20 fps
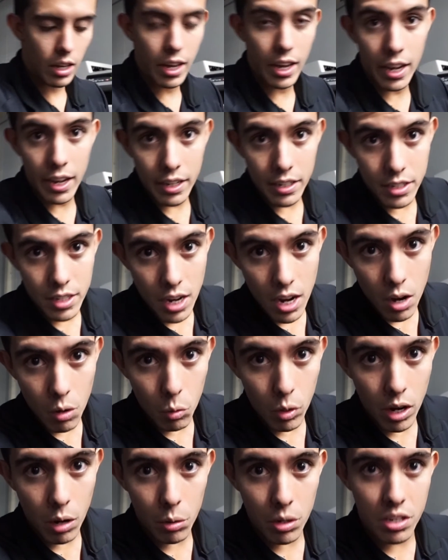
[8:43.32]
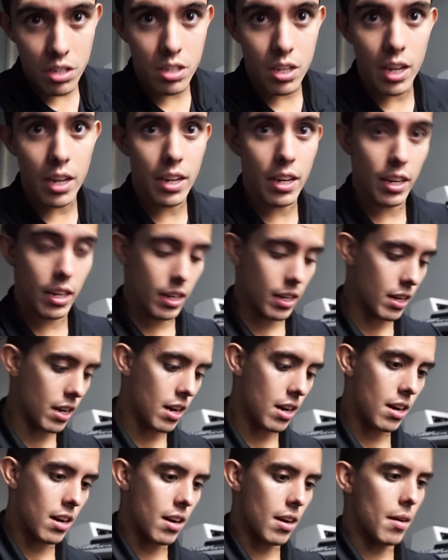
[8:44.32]
and uh, what I was saying,
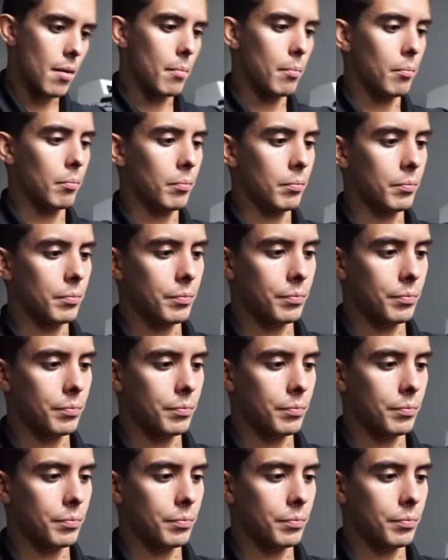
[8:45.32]
um,